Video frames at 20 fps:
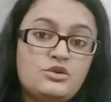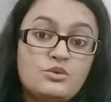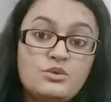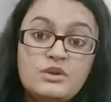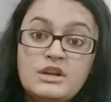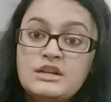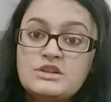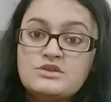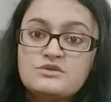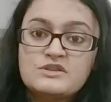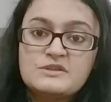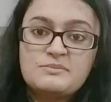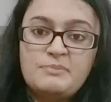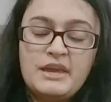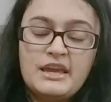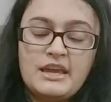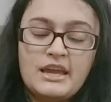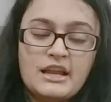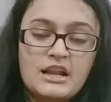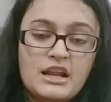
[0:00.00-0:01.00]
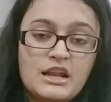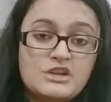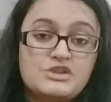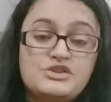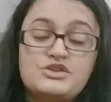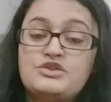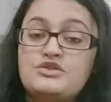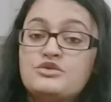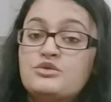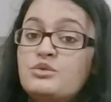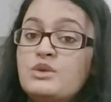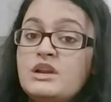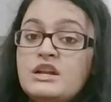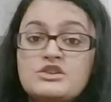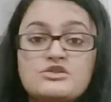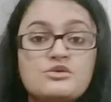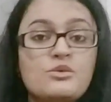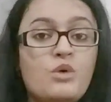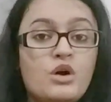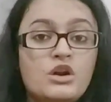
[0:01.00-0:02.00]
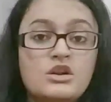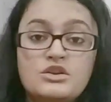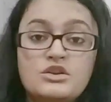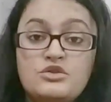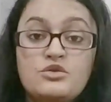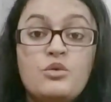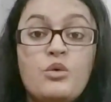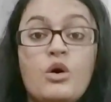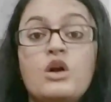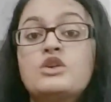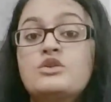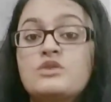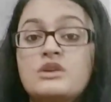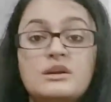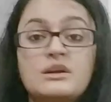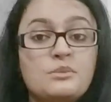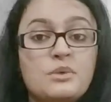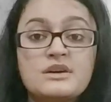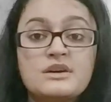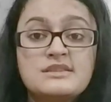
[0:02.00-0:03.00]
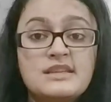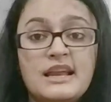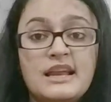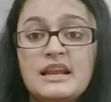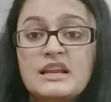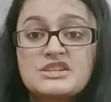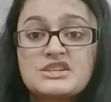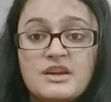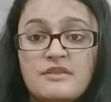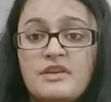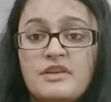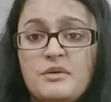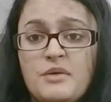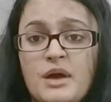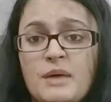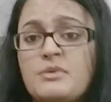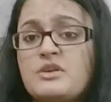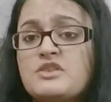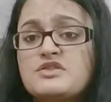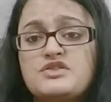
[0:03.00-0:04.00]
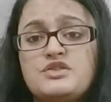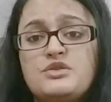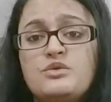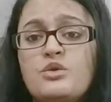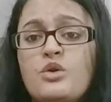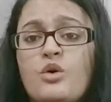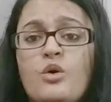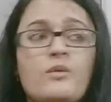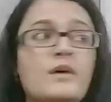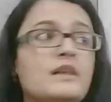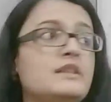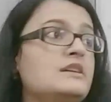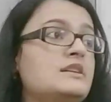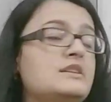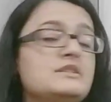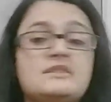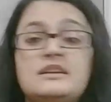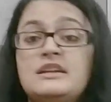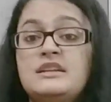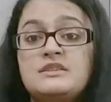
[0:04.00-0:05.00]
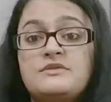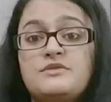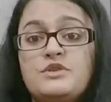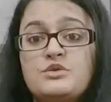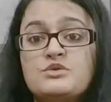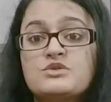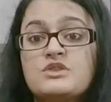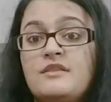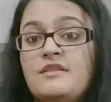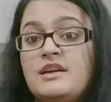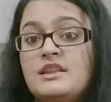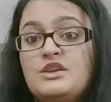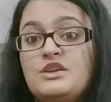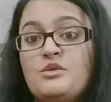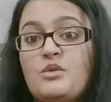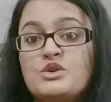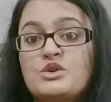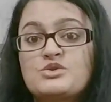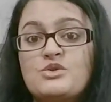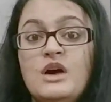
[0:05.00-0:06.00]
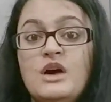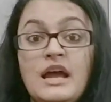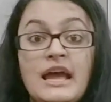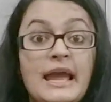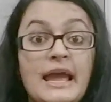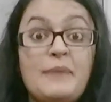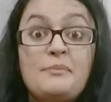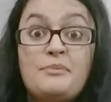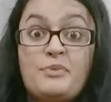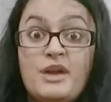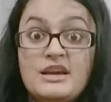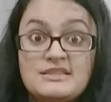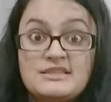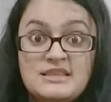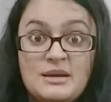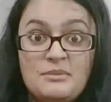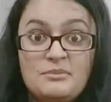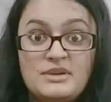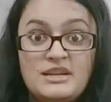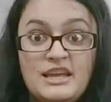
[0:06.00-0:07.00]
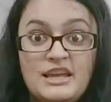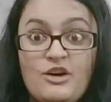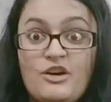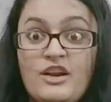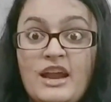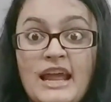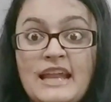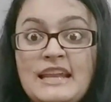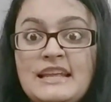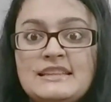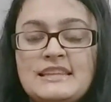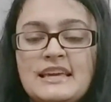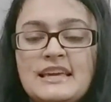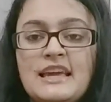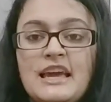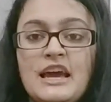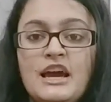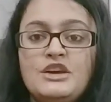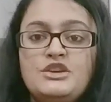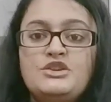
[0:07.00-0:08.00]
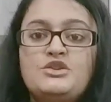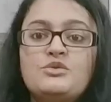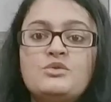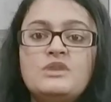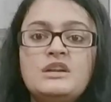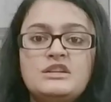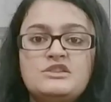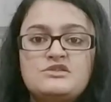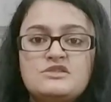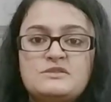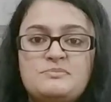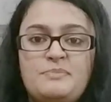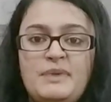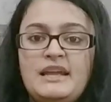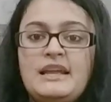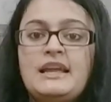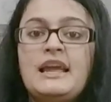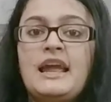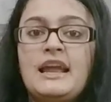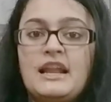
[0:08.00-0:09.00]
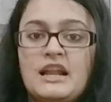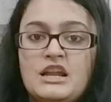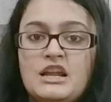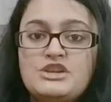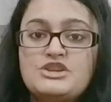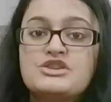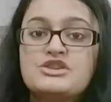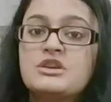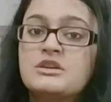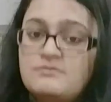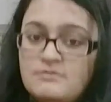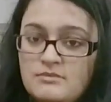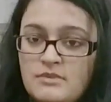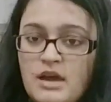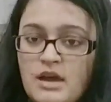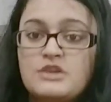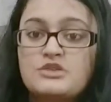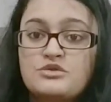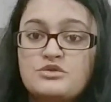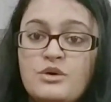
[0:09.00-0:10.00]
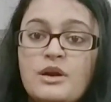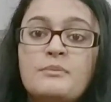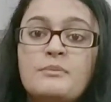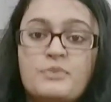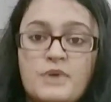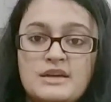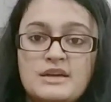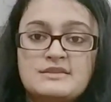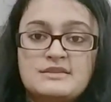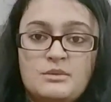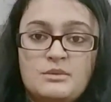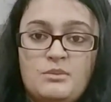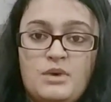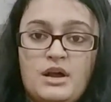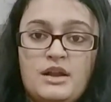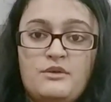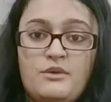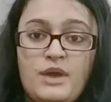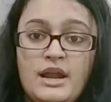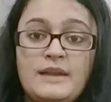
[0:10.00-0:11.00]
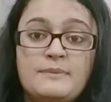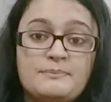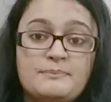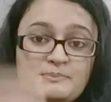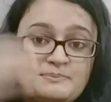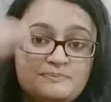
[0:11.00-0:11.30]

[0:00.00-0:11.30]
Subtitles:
need to speak English, you want to converse in English everywhere, because whether it's interviews or whether you want to impress somebody or anything, you need to speak English to impress someone, right?